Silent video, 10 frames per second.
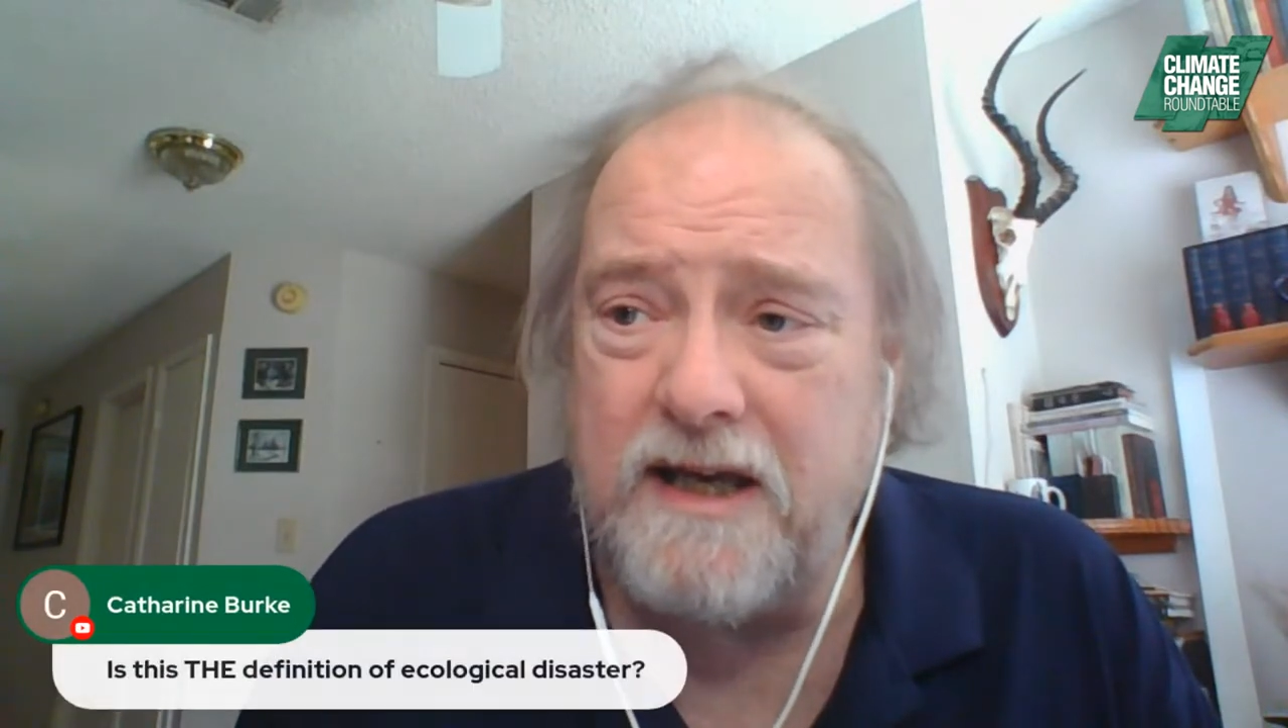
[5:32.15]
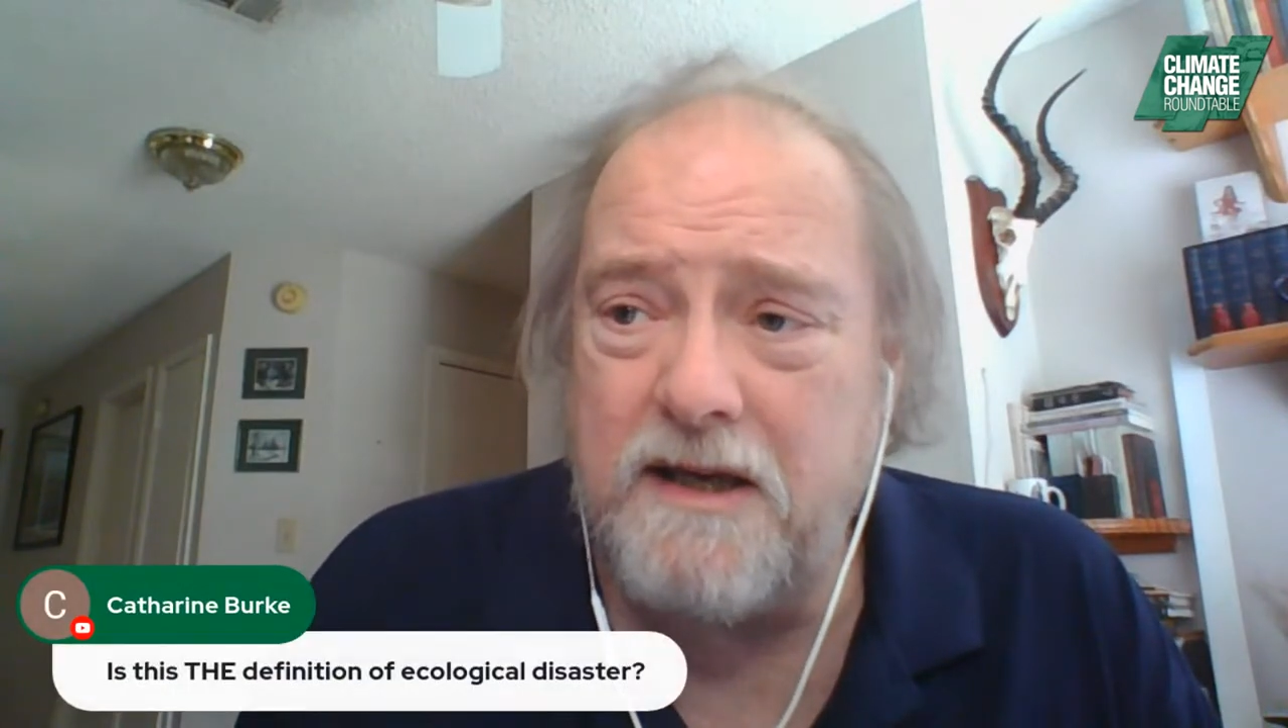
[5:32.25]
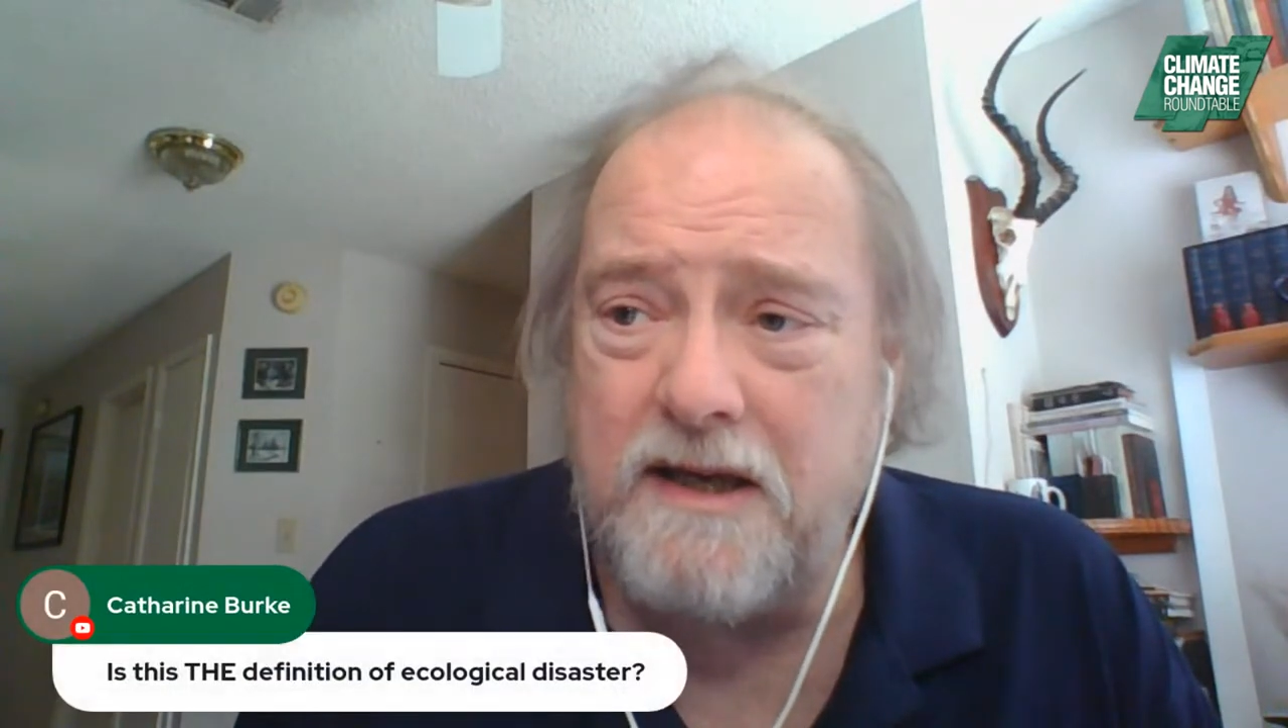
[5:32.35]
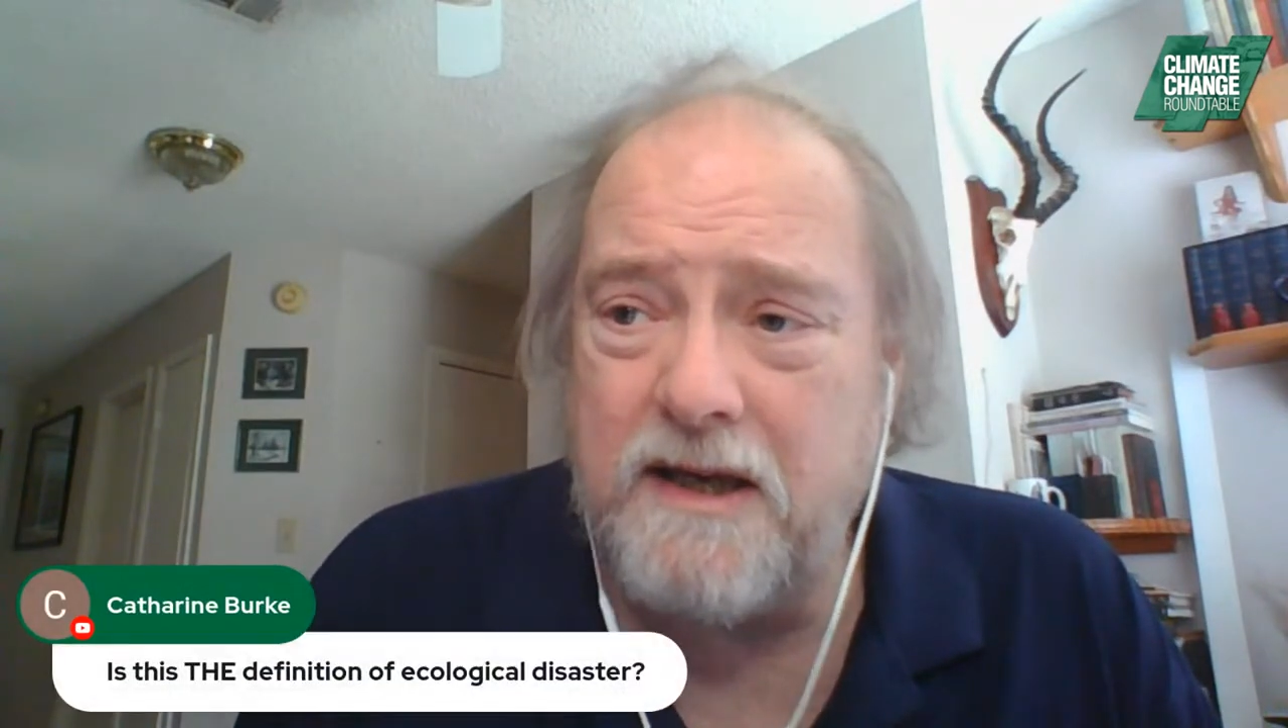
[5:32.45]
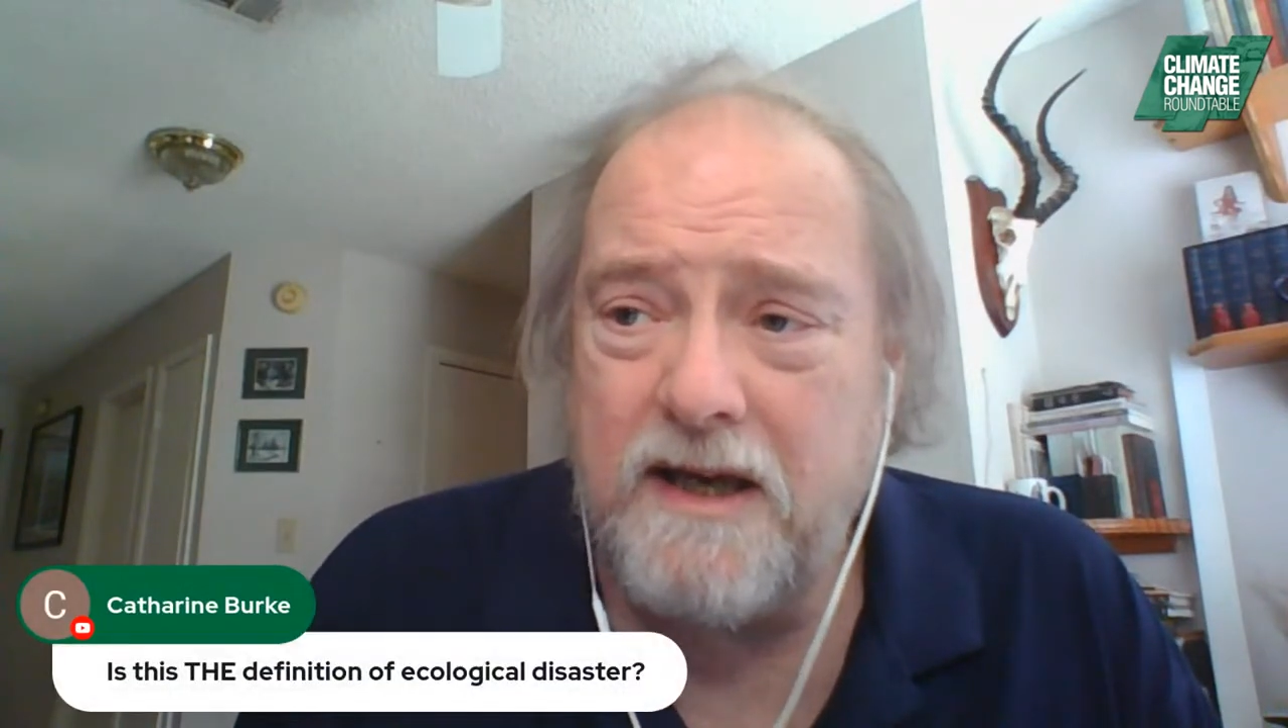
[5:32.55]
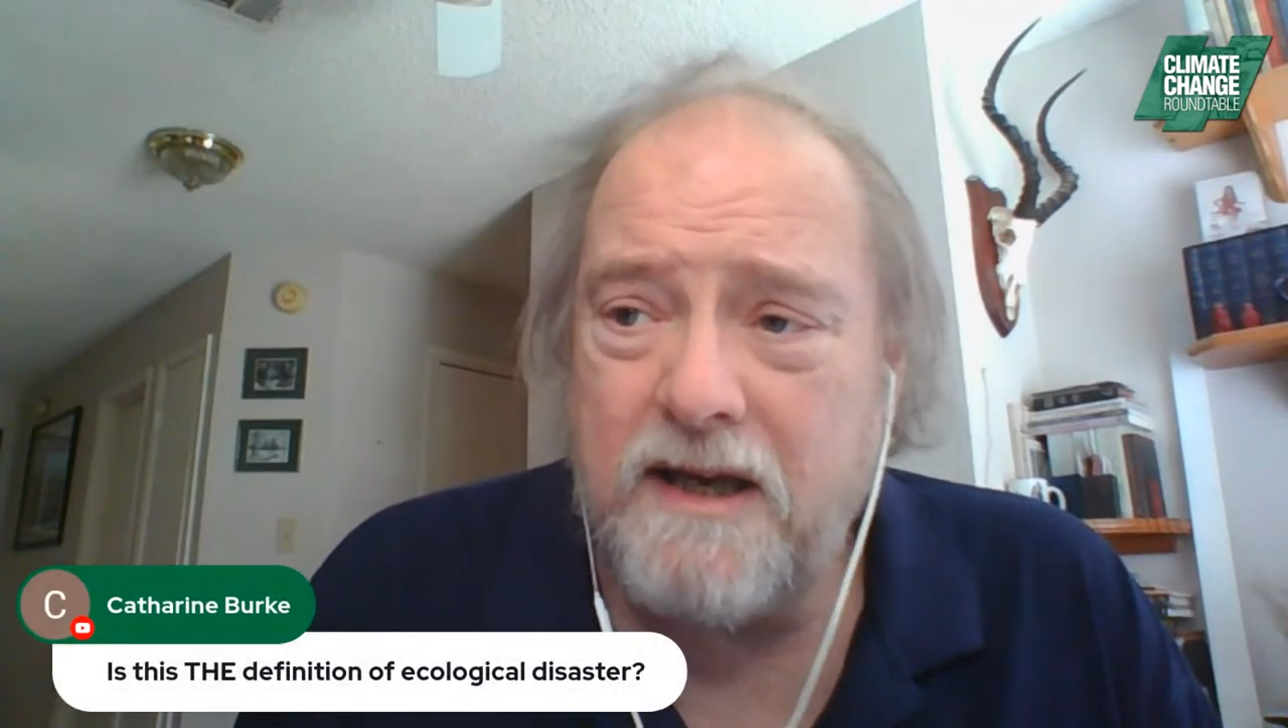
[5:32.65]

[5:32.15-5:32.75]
he